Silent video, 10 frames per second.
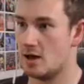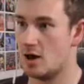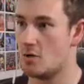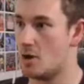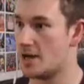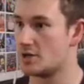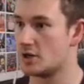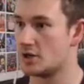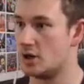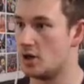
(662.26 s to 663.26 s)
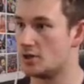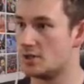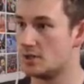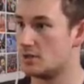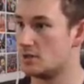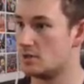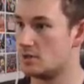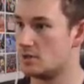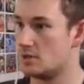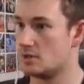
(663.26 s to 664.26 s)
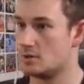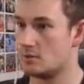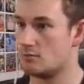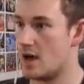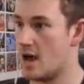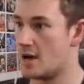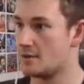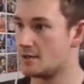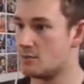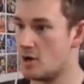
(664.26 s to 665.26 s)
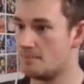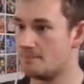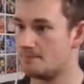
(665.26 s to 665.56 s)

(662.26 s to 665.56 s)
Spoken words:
Oh my good lord. Run. Come on.